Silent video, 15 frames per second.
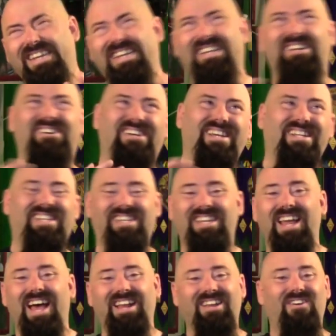You know, it's
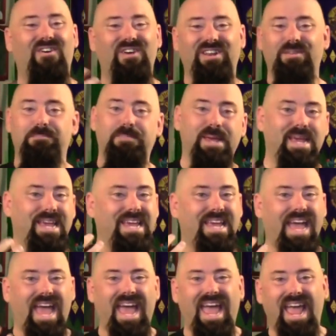not going to
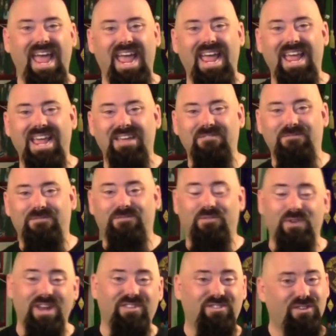be a
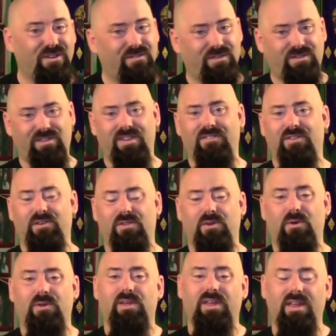free service either,
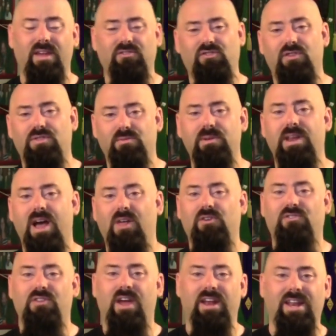though. An extra
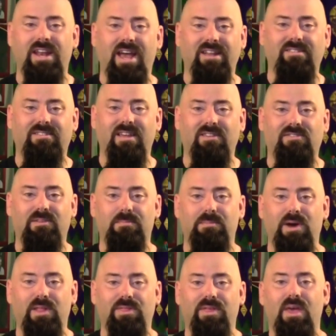$3.99 a
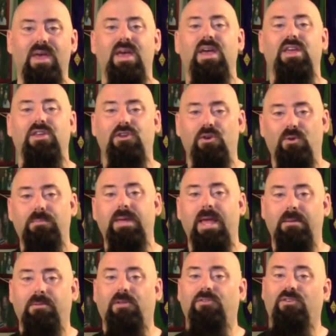month, you'll be
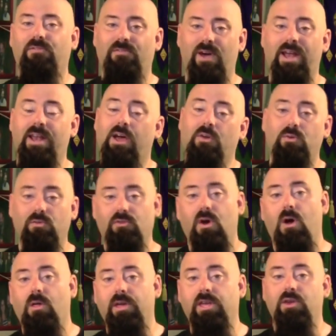able to find out who's
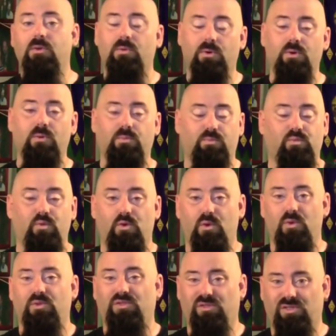calling you,
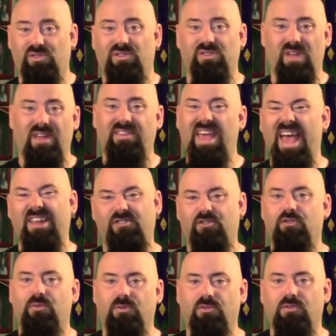who's
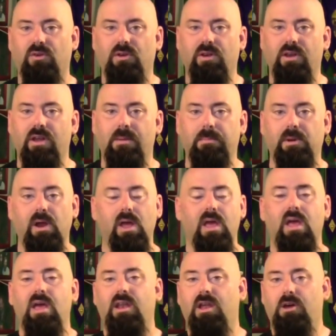attached to a certain number.
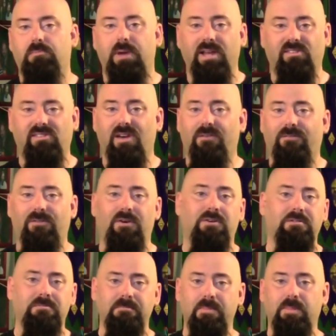Now, my cell
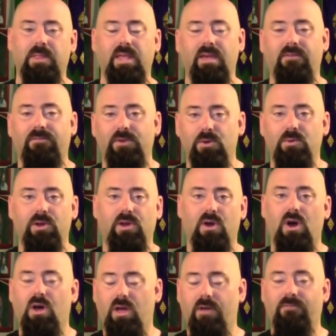phone,
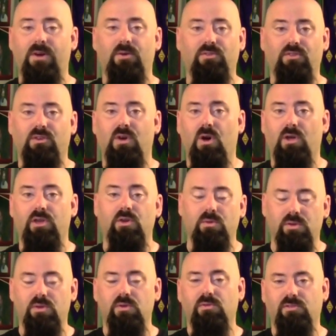if I was to call you,
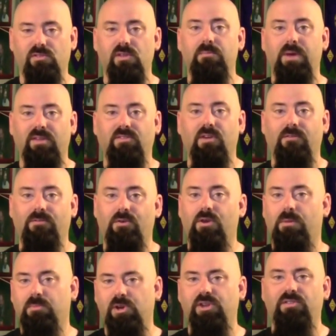you'd see my cell phone
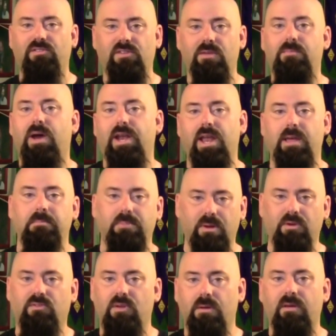number, you'd see my name,
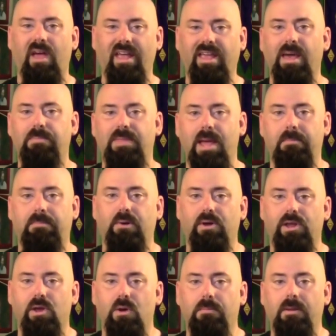because I kept that
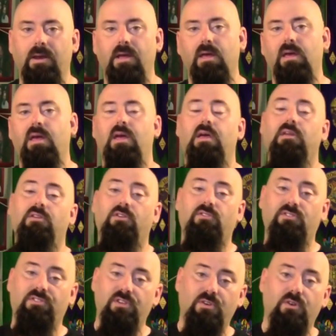pretty open. There's
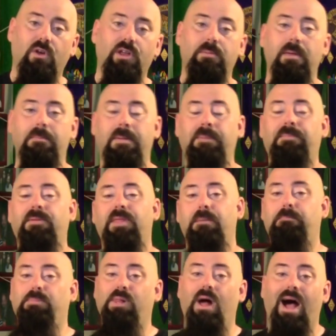still going to be people
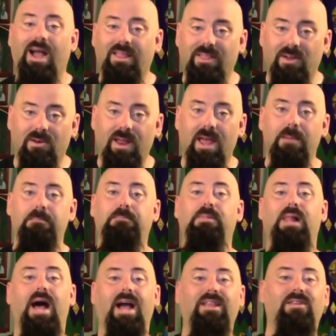that block their name,
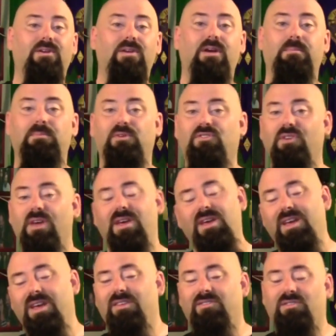block their numbers,
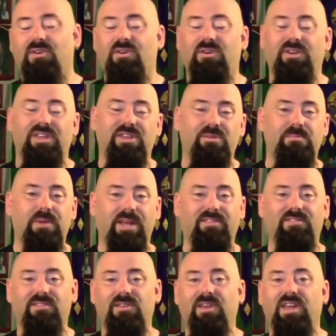so you might
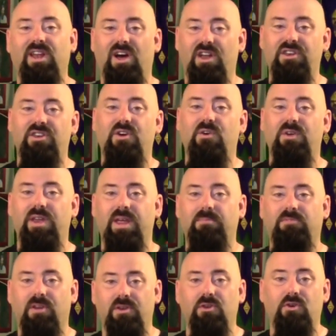still get unknown
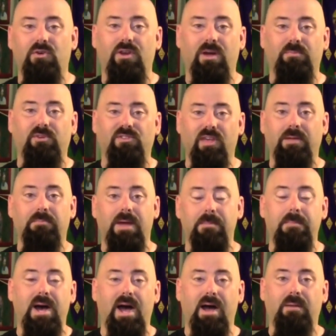names, unknown numbers, like my
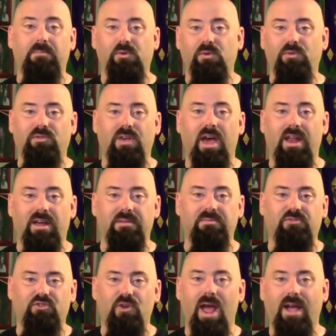mom, who's got a
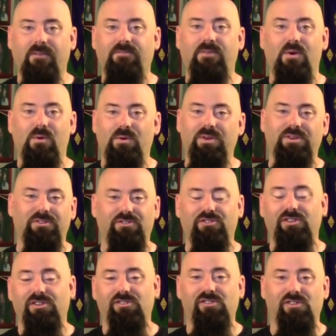track phone.
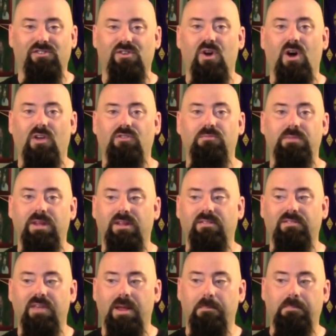She just calls me, and
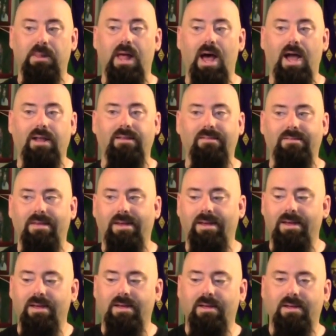it's like blocked. It's like,
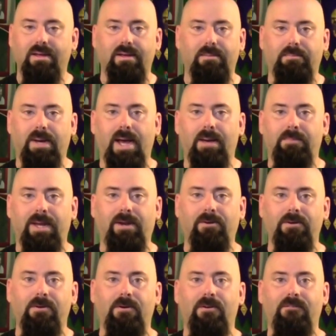Mom, I
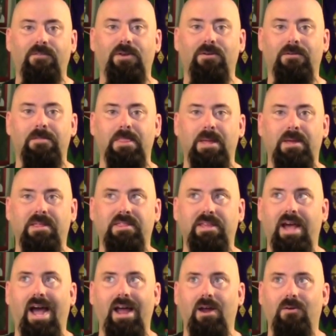don't know if you're the
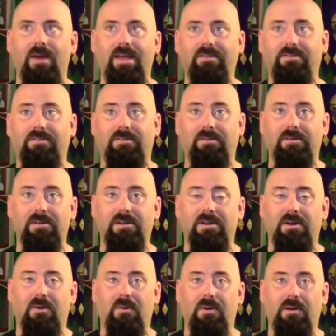IRS
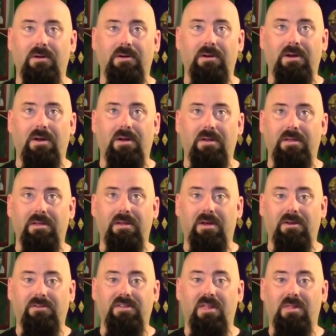or
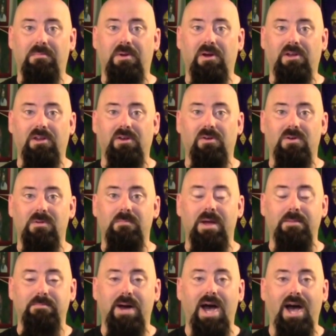a telemarketer or
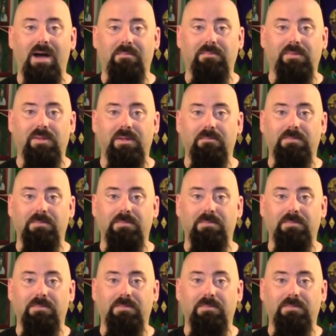my mom.